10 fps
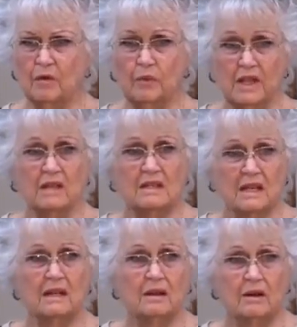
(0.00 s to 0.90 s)
And we had
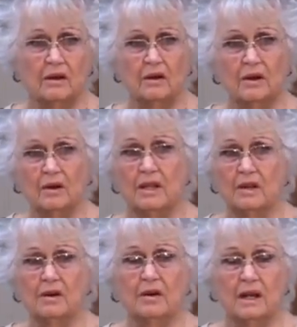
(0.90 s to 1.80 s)
done it
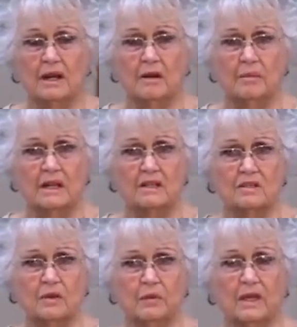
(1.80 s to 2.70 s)
earlier in our
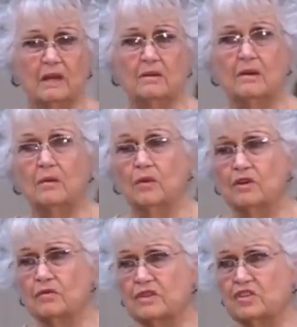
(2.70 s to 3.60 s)
ministry. We had
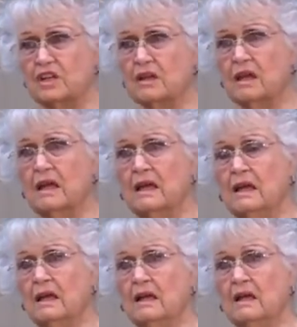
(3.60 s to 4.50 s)
worked with Chuck.
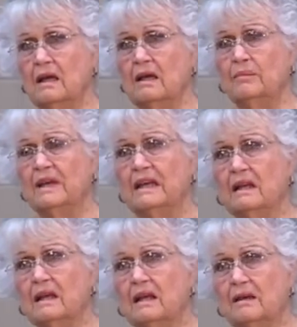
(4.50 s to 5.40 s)

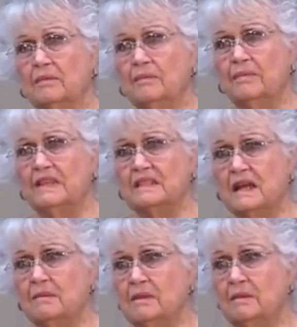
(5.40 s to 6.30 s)
But this
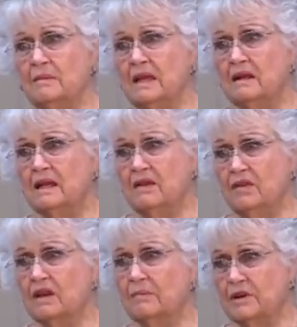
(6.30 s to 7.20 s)
time it meant
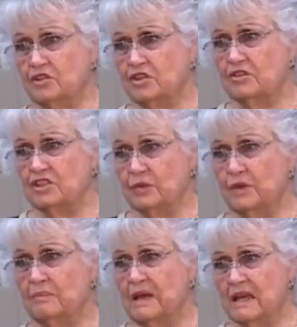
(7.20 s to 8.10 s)
giving up our church that
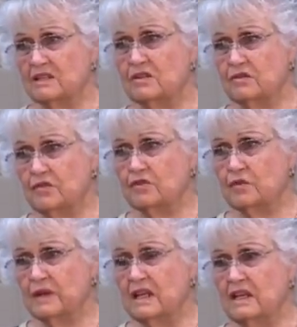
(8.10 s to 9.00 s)
we'd pastored for
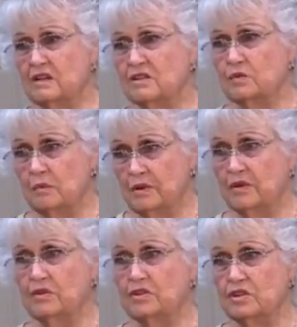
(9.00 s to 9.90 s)
20 years. We
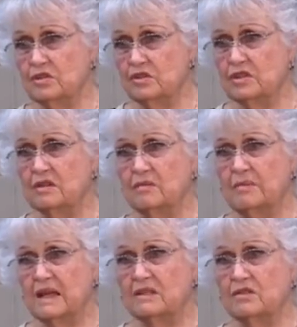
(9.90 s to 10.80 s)
built the church and
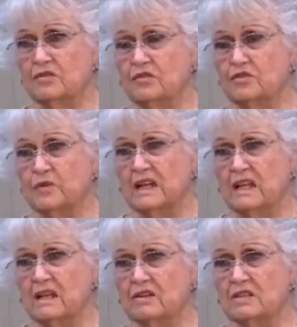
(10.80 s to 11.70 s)
pastored for
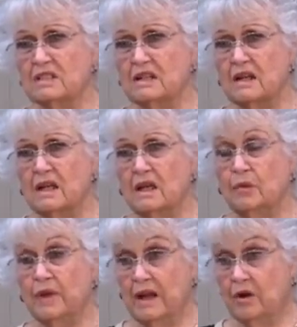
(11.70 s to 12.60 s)
20 years, and
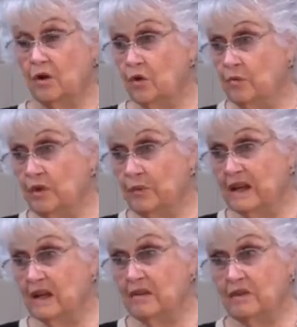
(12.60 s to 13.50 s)
we had our home that
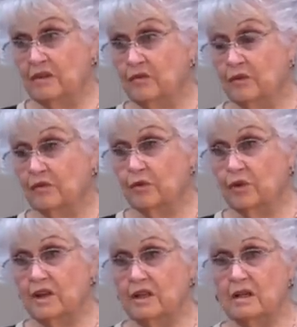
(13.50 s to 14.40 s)
we lived in for
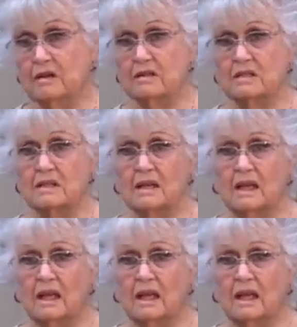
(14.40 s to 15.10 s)
40 years.